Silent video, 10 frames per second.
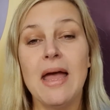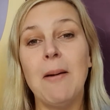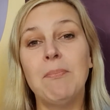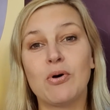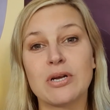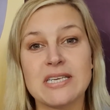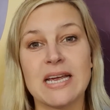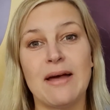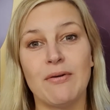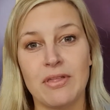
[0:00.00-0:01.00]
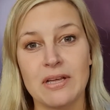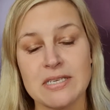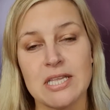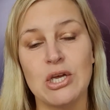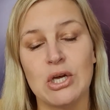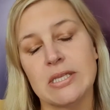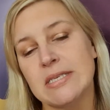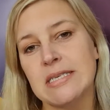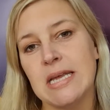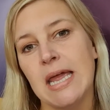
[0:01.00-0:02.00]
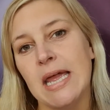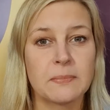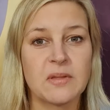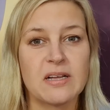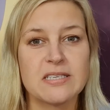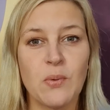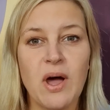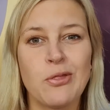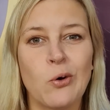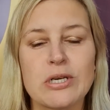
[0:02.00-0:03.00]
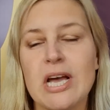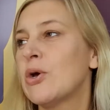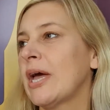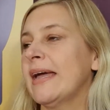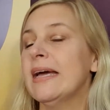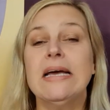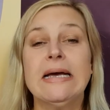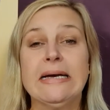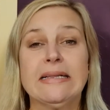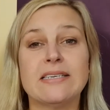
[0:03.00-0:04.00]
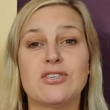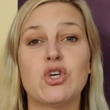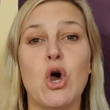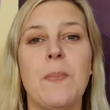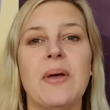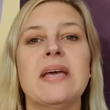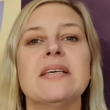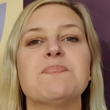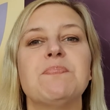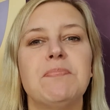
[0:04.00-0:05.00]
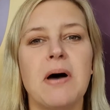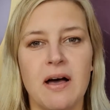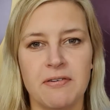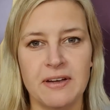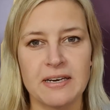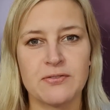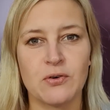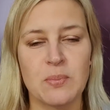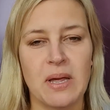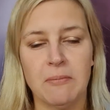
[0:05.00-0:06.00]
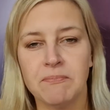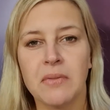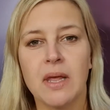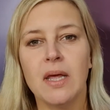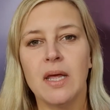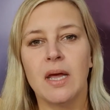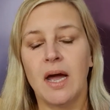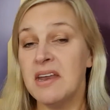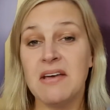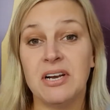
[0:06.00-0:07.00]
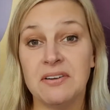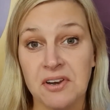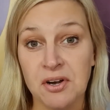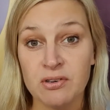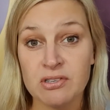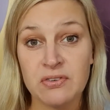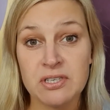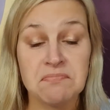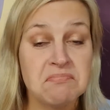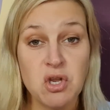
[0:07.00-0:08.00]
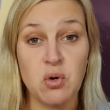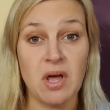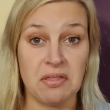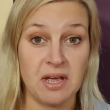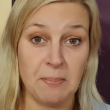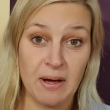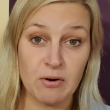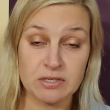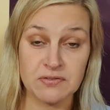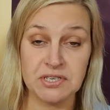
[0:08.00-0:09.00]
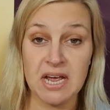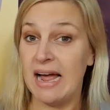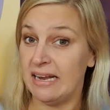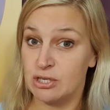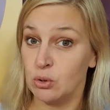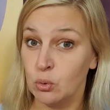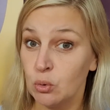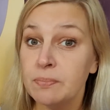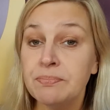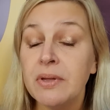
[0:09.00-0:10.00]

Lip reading: and pointing out things that you can see. So I thought, OK, this job is perfect for me. I'd never lived in Oxford, knew nothing about Oxford at all.